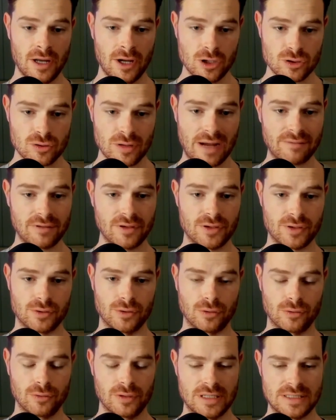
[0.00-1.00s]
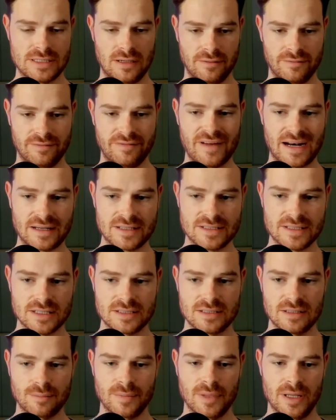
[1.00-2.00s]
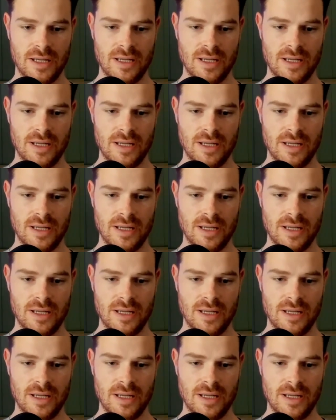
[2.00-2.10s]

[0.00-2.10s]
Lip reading: travel through, is the lymphatic system.